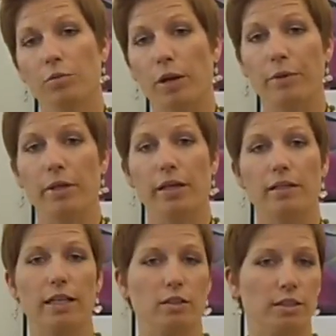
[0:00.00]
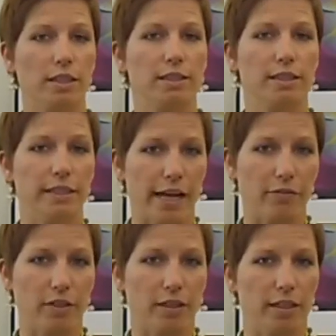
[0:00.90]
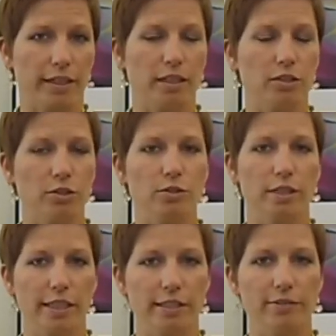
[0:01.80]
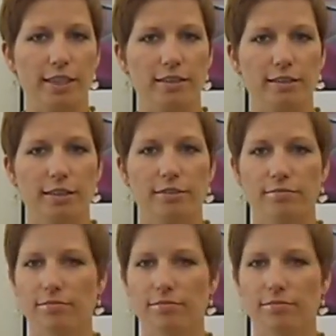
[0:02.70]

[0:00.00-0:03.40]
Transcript: primary care doctors that staff the clinic on Tuesday evenings.